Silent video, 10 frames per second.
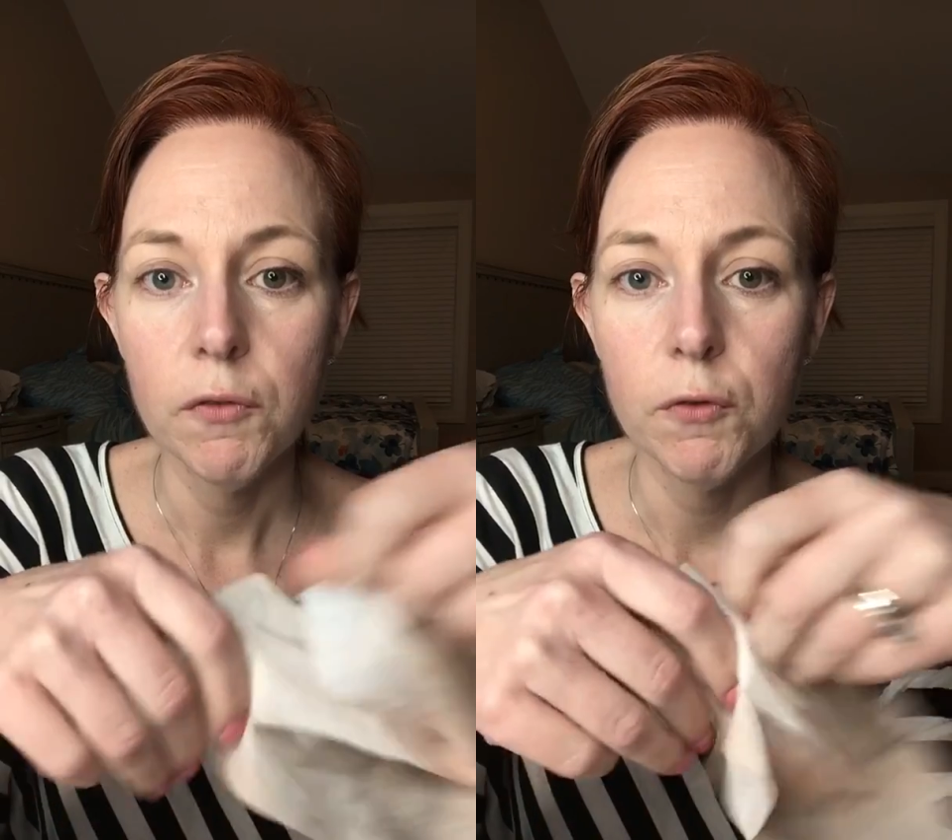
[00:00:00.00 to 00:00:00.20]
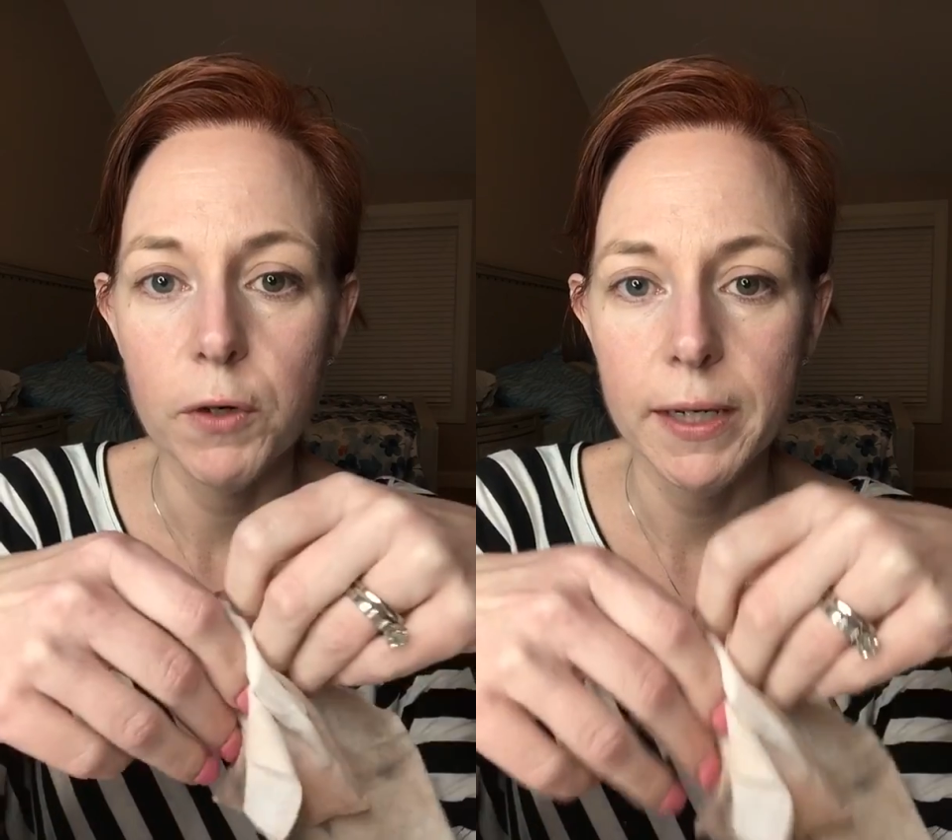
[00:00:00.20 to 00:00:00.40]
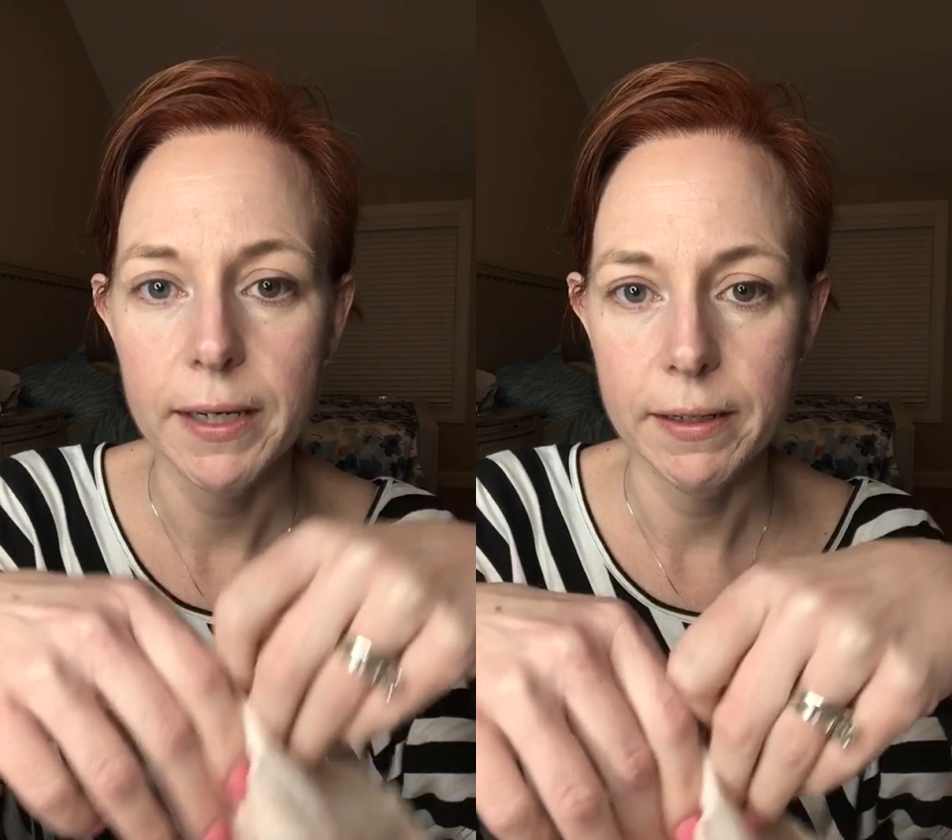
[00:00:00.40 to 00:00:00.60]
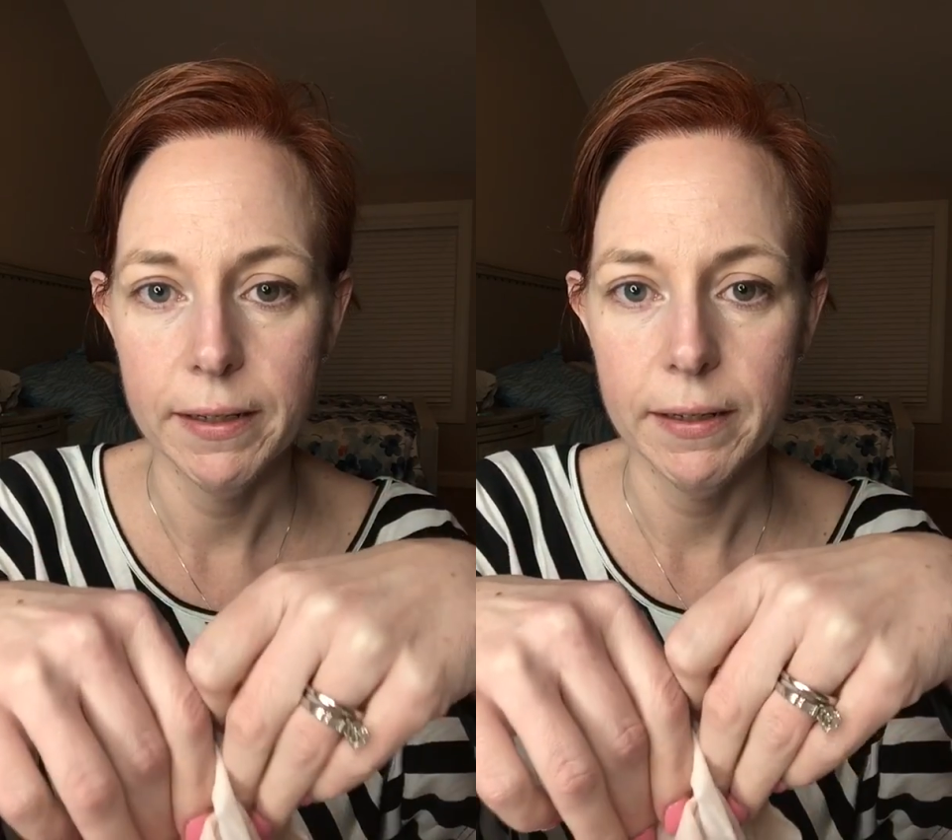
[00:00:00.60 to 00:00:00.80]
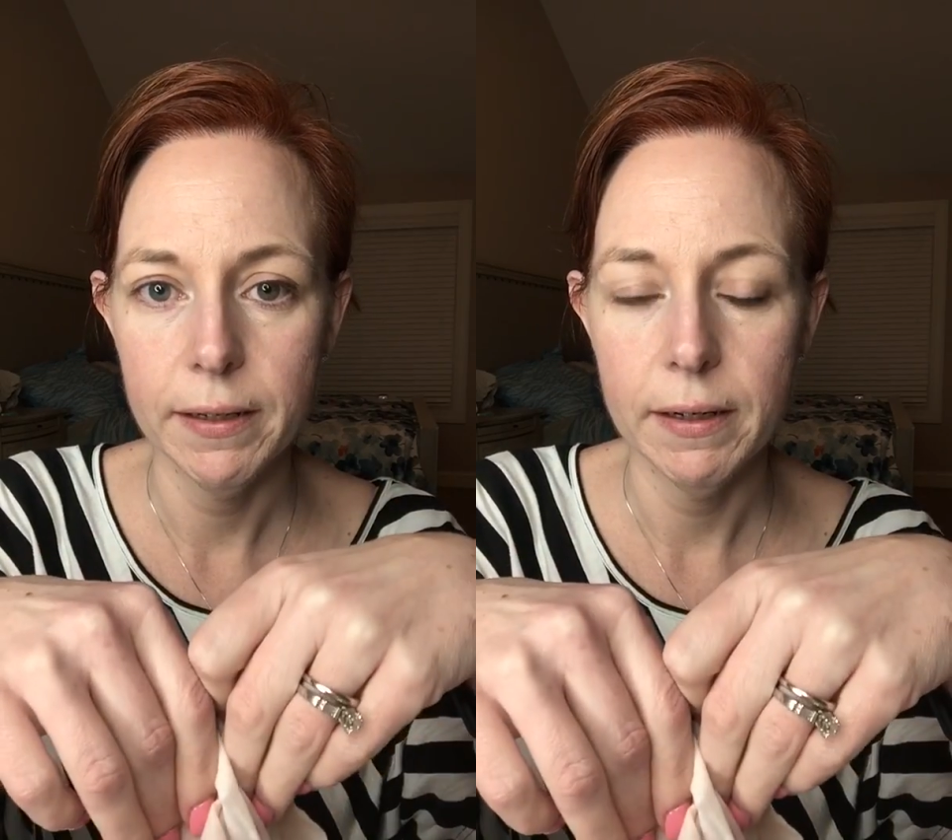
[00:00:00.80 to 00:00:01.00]
for
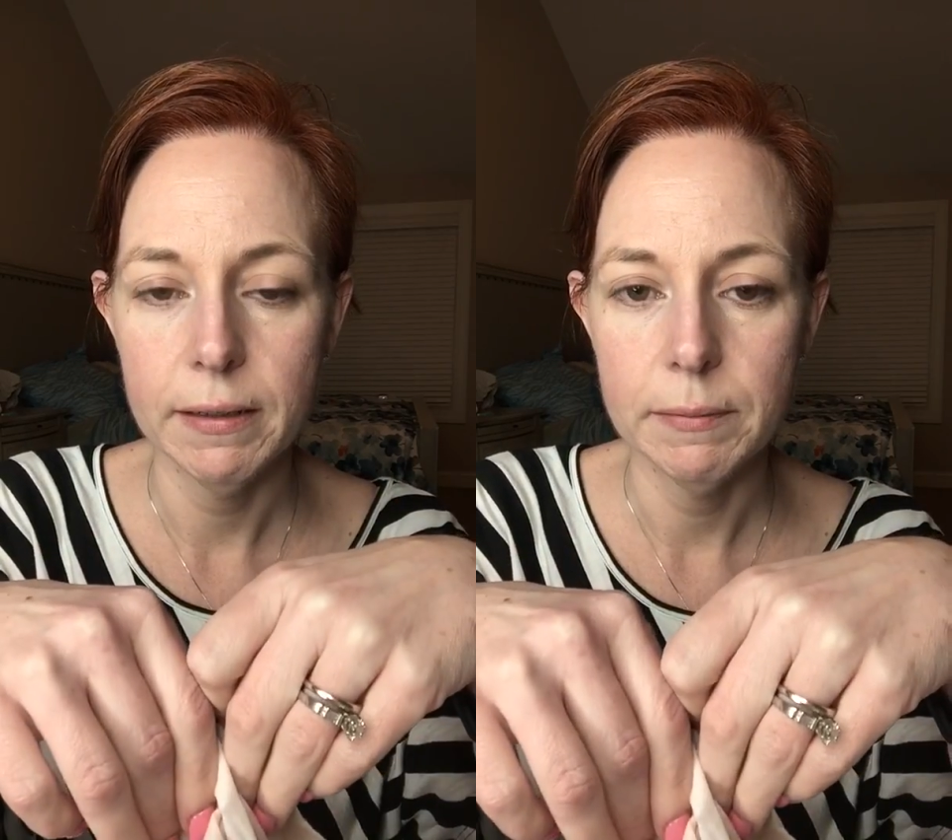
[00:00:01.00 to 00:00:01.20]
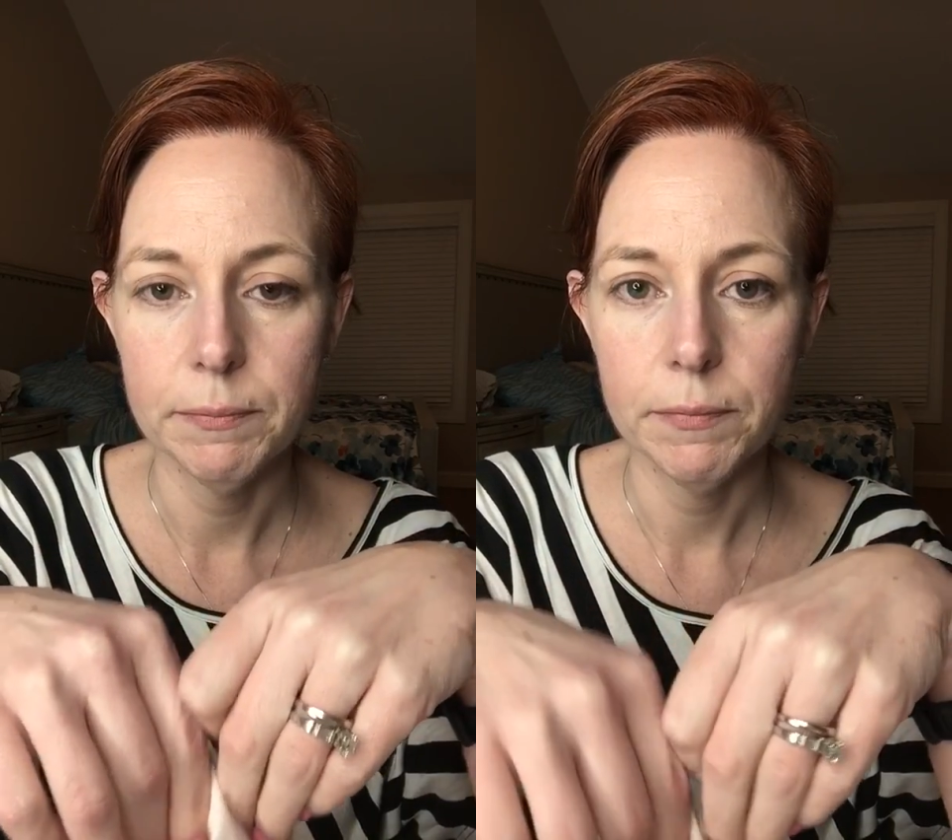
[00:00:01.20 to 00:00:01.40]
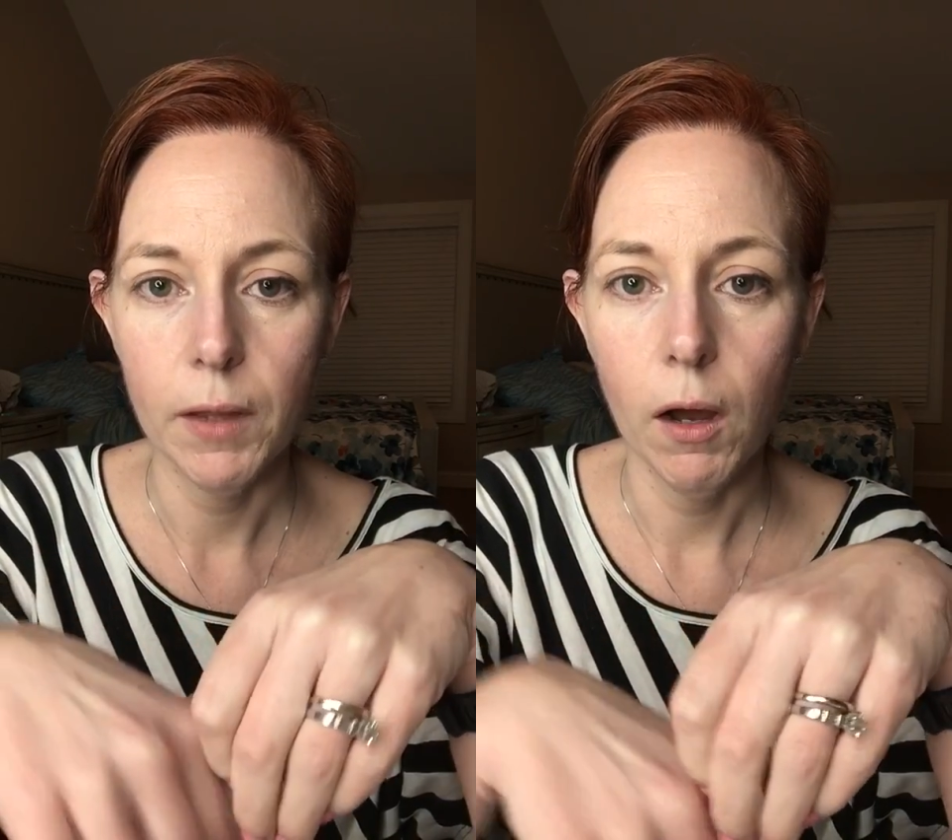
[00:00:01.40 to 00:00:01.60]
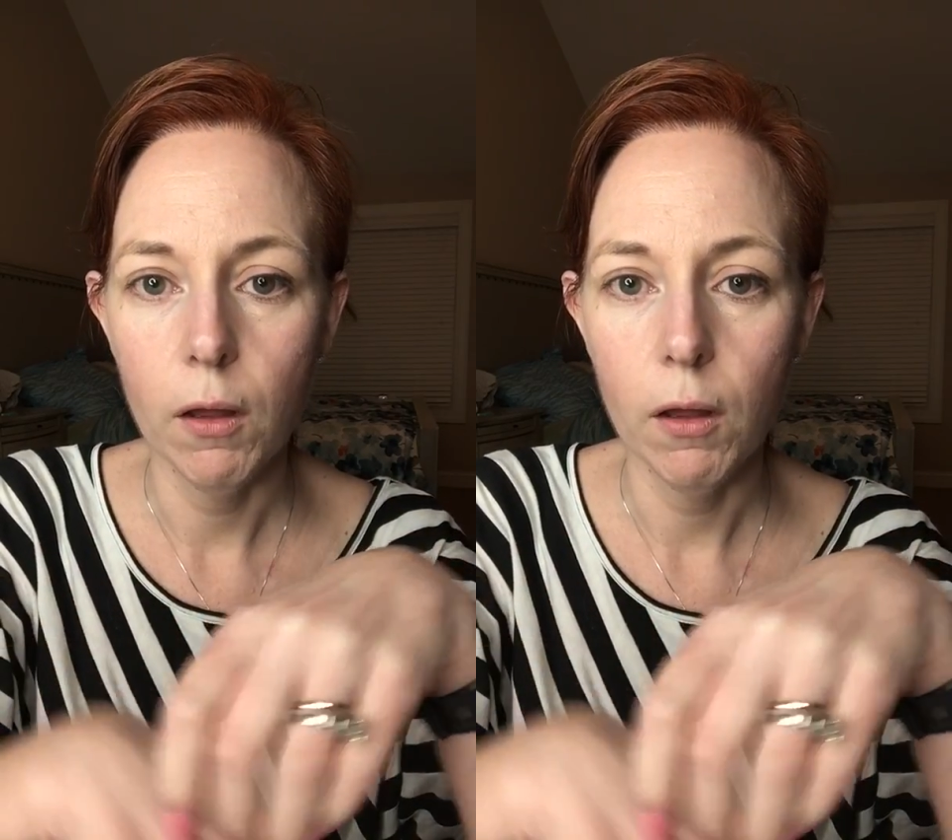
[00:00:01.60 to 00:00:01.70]
getting um,